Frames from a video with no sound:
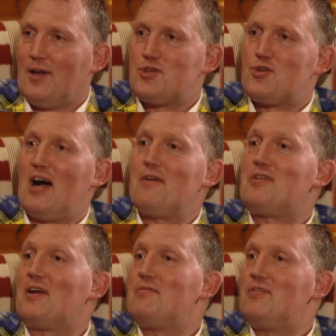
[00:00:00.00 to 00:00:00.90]
So
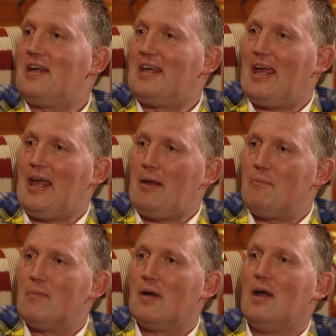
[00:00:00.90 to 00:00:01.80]
after every
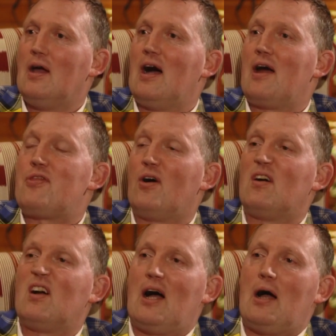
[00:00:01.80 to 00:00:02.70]
game, I
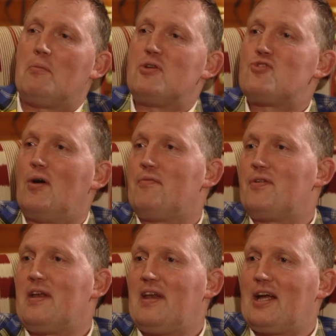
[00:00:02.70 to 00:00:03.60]
thought, I'll be dropped
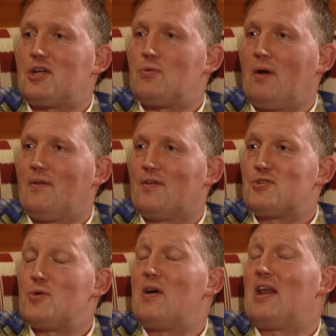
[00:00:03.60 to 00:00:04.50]
for the next one.
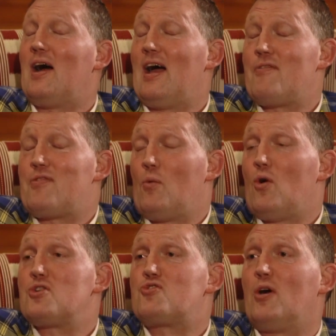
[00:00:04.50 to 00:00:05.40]
So if I
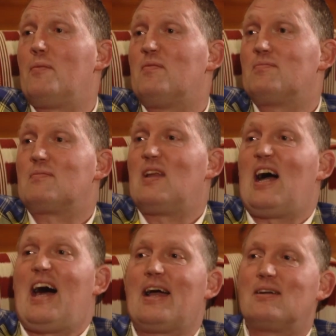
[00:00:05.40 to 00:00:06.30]
was dropped,
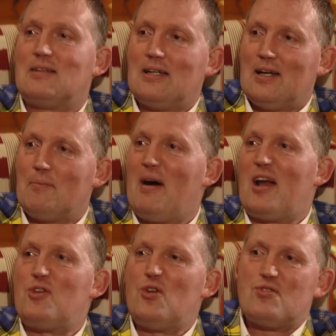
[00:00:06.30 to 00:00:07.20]

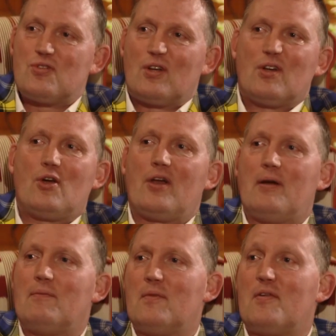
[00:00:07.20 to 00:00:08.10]
bad news, got
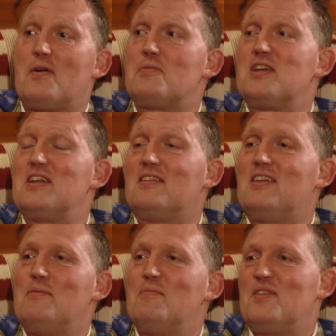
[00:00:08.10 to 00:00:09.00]
it. If I was in the
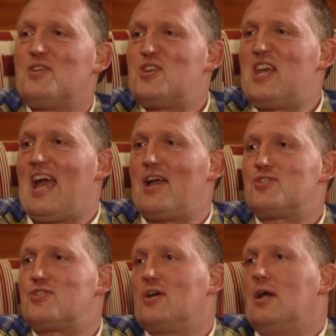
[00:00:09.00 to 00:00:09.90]
team,
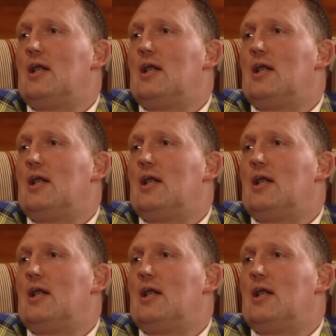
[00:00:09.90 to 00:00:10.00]
yes.